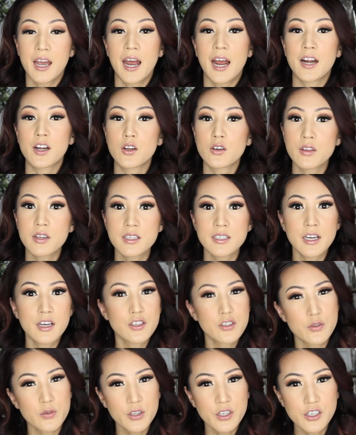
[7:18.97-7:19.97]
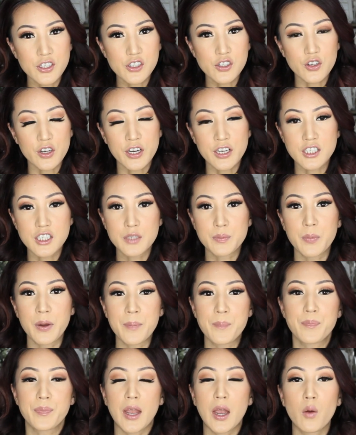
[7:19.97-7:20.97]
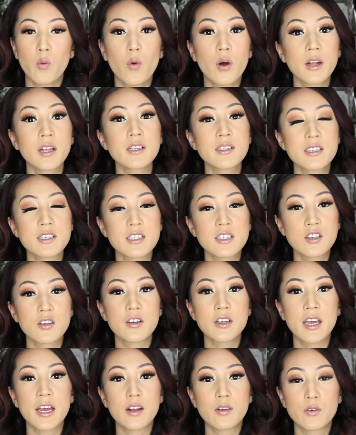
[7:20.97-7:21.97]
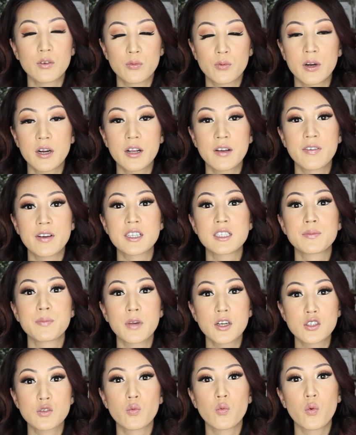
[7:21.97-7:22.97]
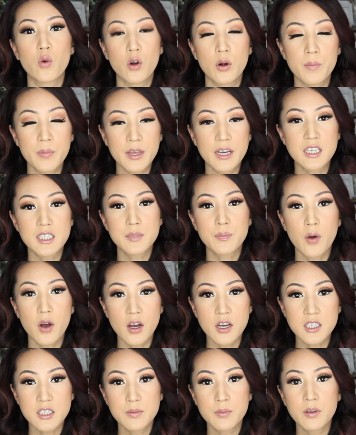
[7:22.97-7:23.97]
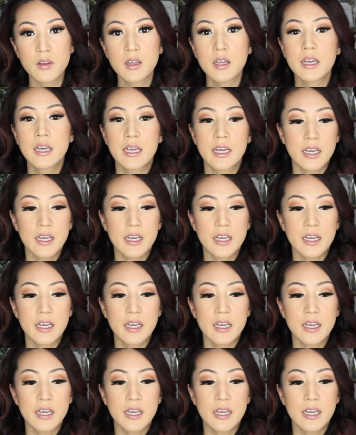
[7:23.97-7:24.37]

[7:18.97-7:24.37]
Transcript: I know this sounds really strange, but I wanted to still get rid of as much warmth as possible,